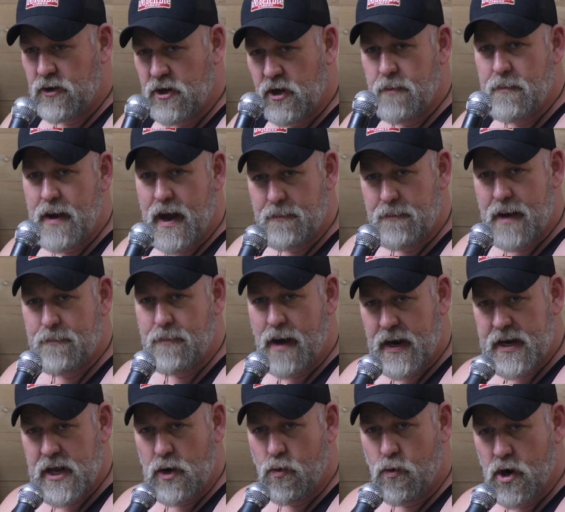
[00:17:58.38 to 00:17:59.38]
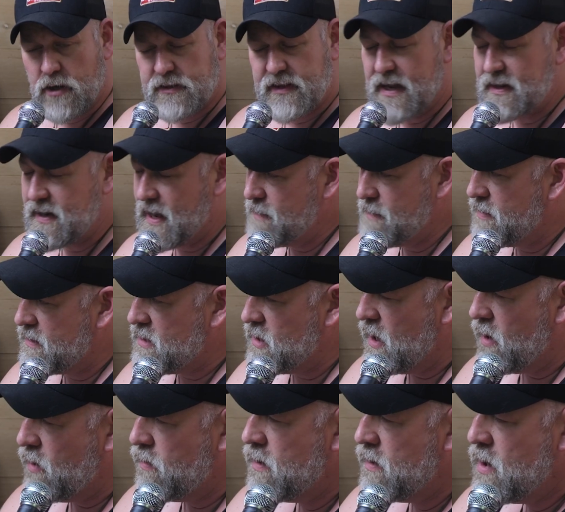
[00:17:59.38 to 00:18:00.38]
good about my body of work that day, but
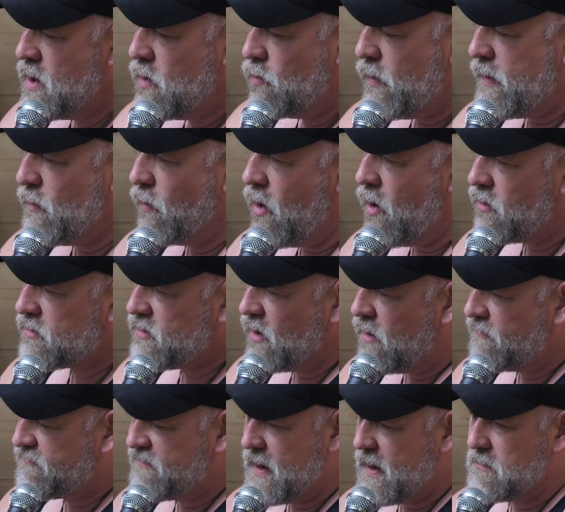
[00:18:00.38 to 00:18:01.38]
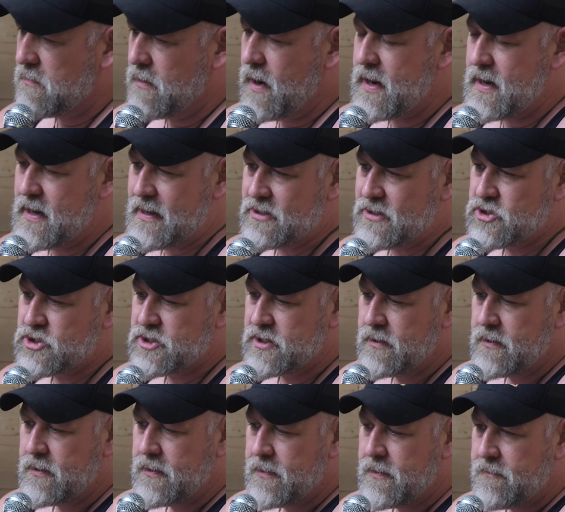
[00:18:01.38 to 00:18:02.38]
we walked off that range,
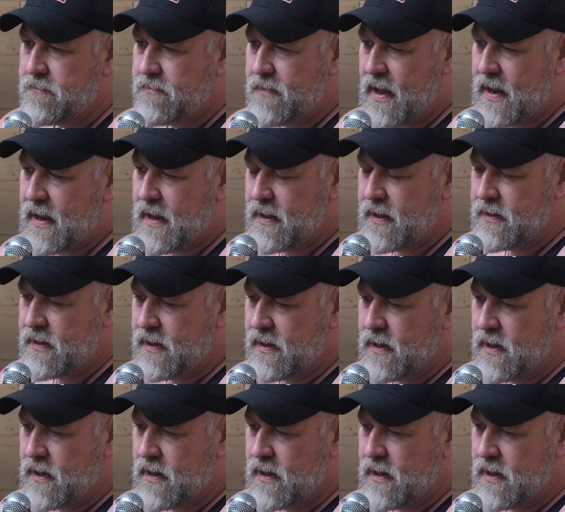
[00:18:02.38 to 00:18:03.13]
and